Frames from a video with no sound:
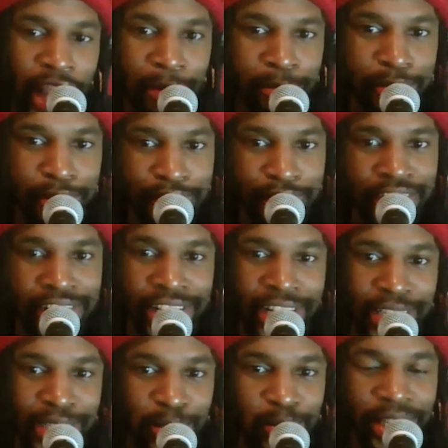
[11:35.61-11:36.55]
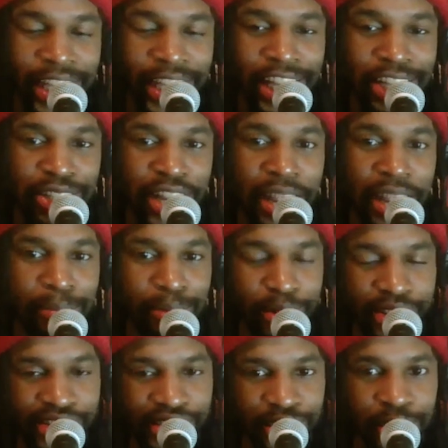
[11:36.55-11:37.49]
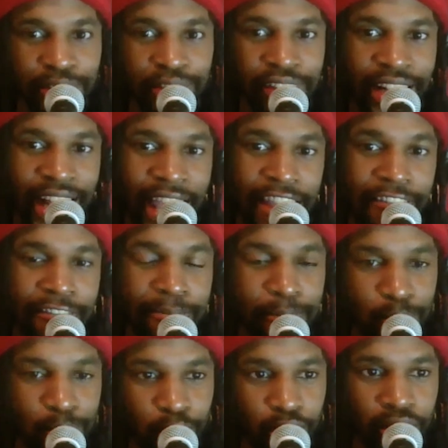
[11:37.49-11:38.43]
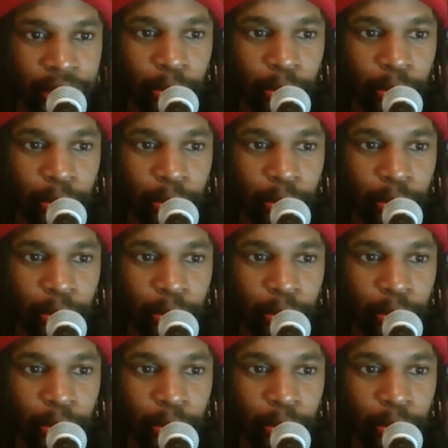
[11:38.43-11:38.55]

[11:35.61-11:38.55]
to prevent that so we can try to preserve life more,